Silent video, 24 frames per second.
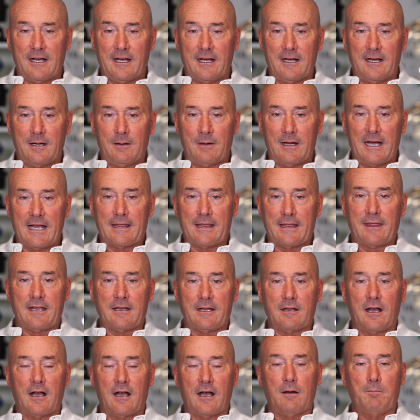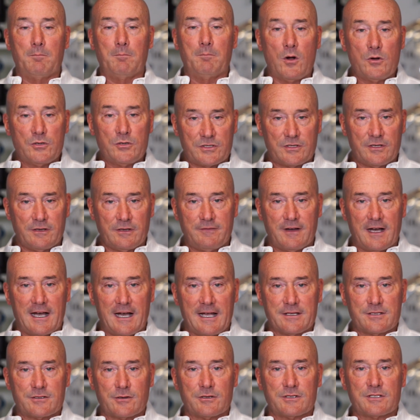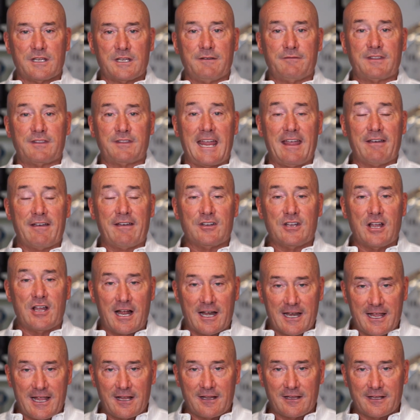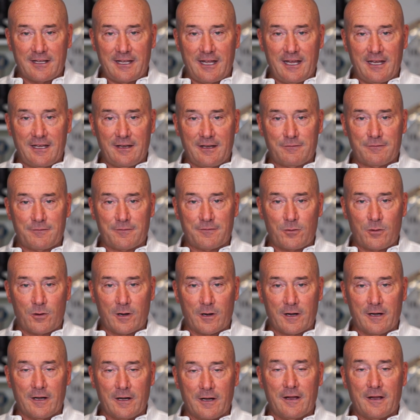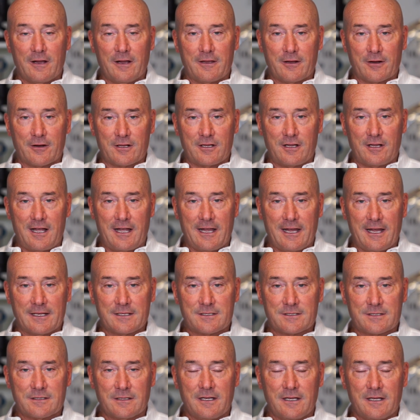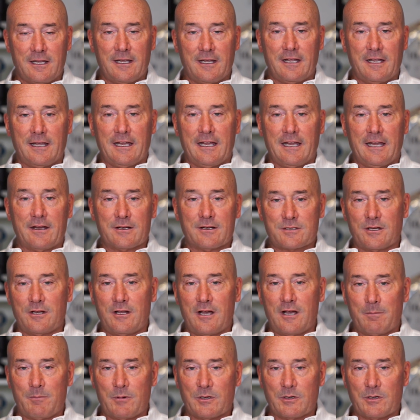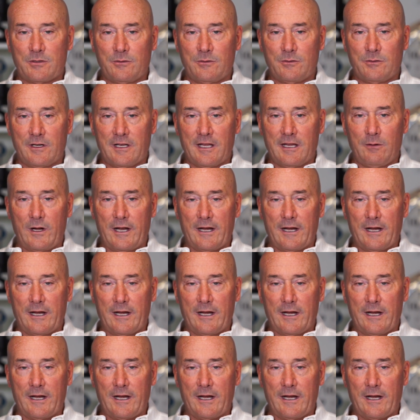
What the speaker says: I think most advisors, if they have not allocated for their clients, here's an opportunity